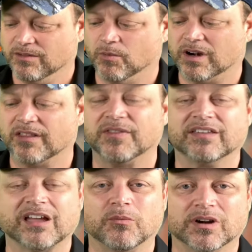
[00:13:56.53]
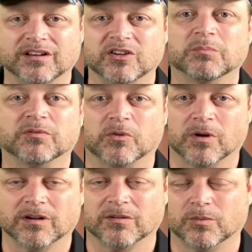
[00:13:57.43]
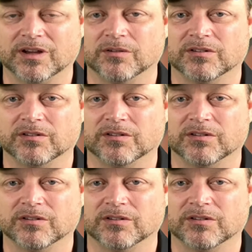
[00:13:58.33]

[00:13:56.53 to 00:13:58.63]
one of the things I want to do before we